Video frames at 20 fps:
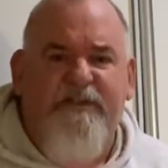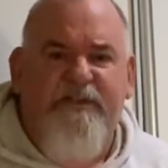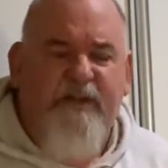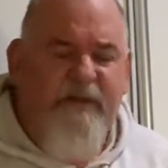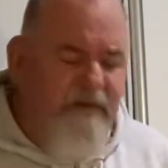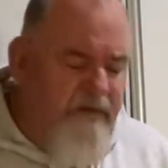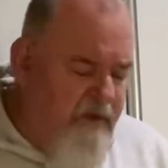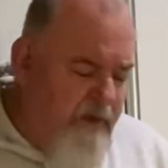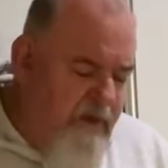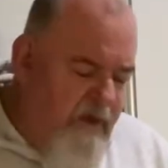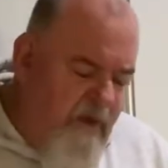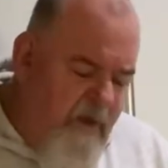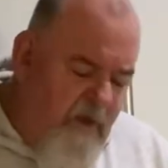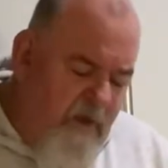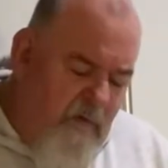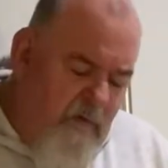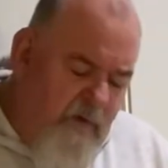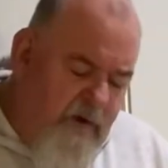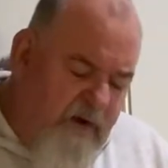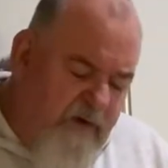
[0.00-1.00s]
And
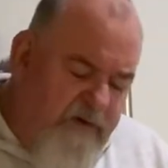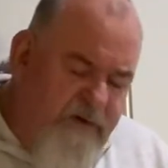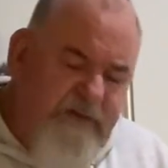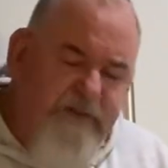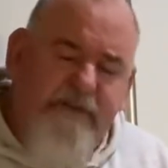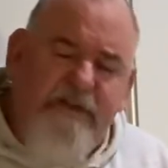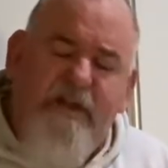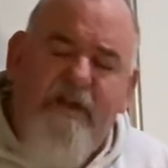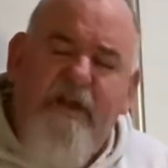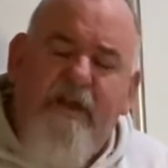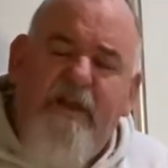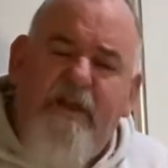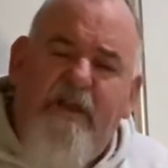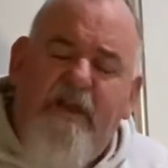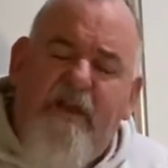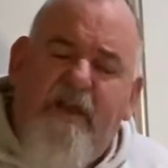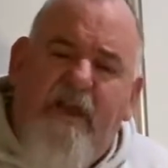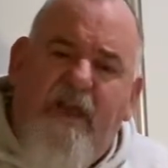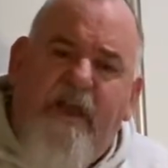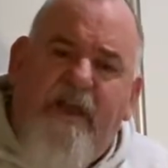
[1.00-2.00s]
whereas
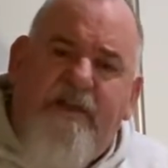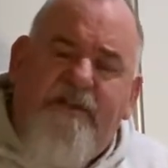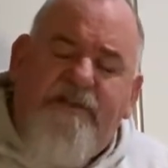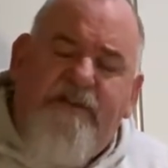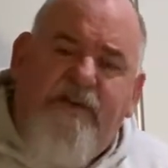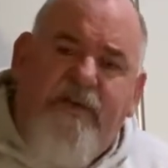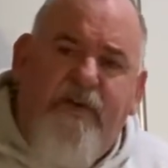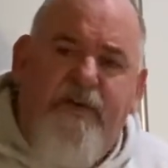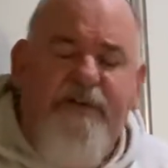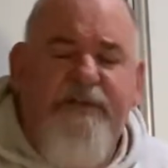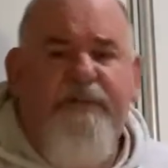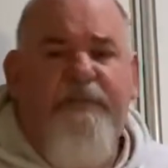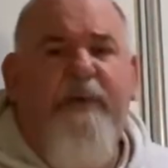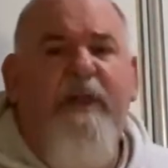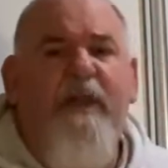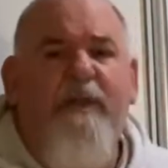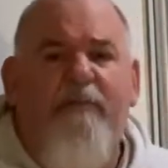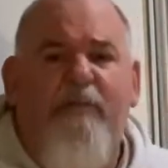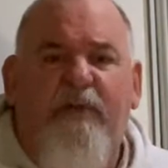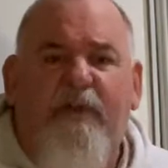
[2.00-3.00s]
as God's
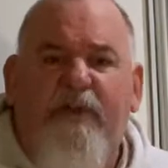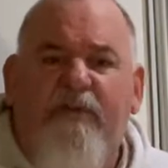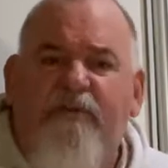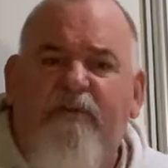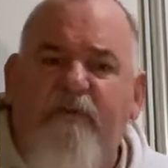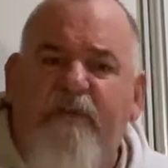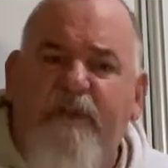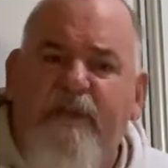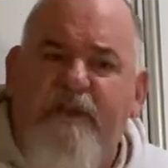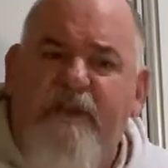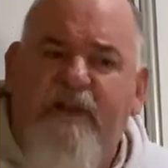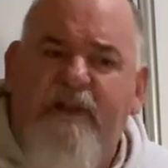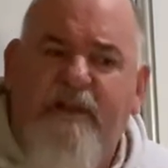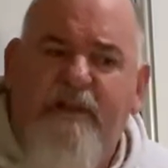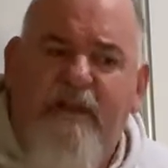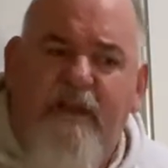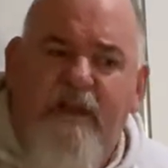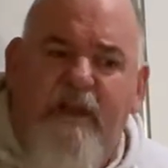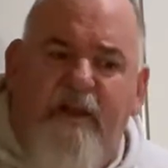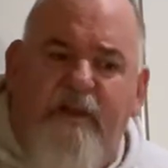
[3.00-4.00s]
people, if we
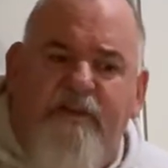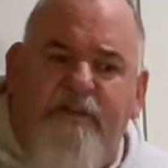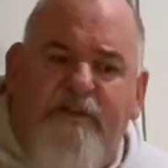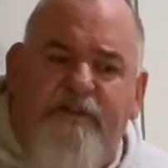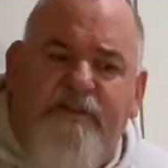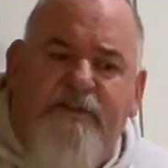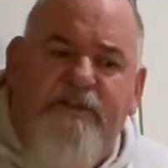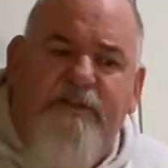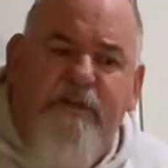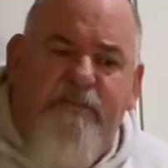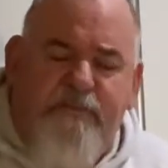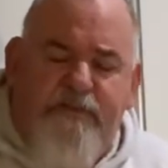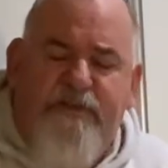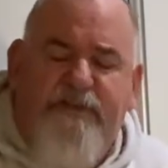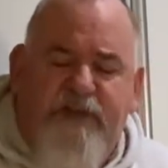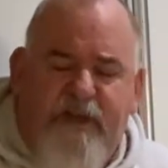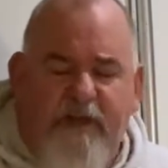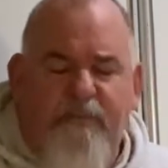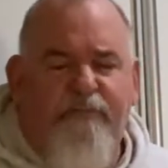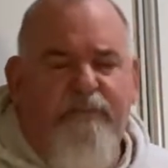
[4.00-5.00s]
can dip
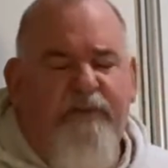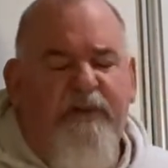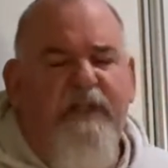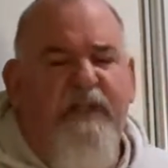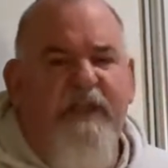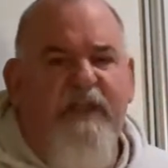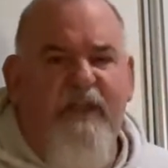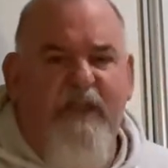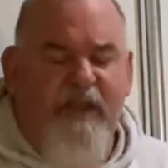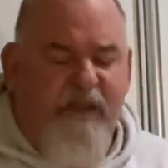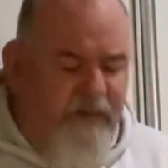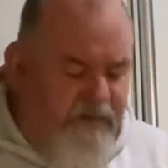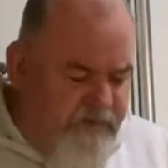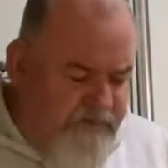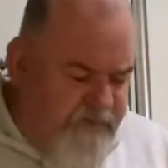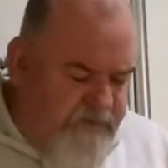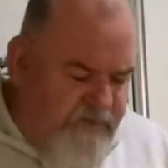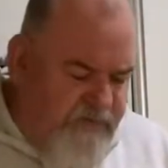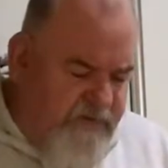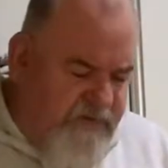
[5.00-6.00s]
deeply
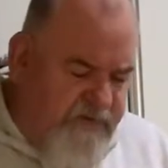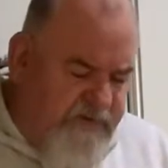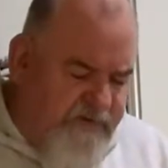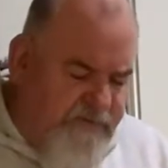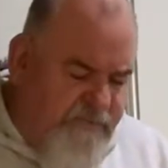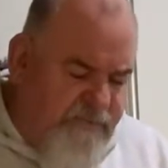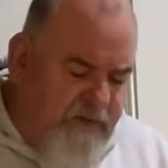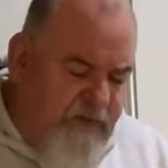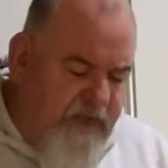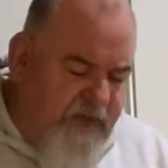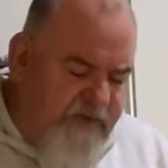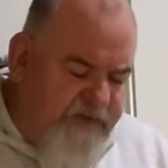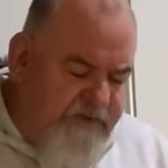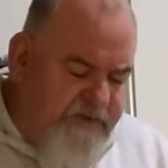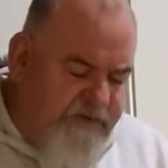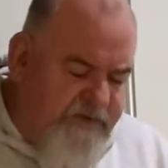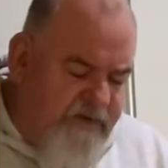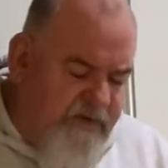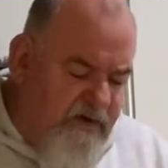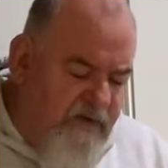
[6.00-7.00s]
into this
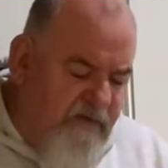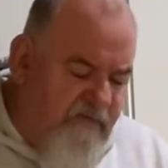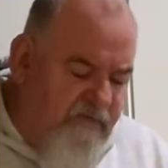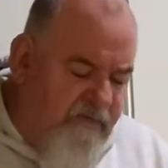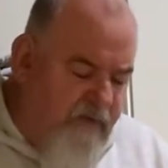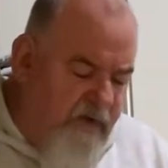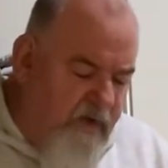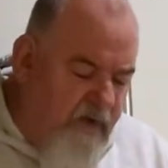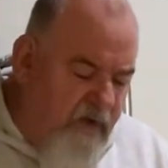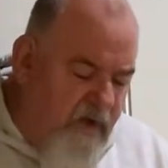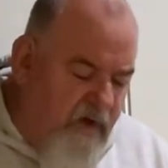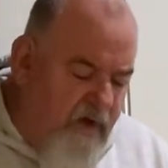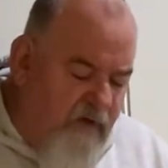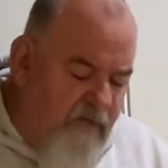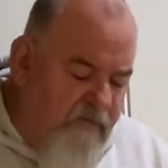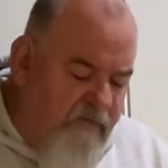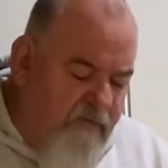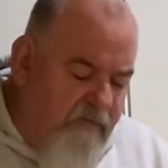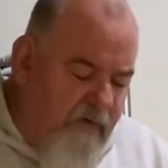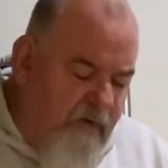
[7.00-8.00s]
place
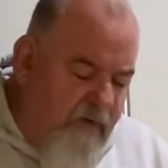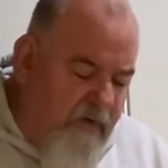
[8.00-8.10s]
of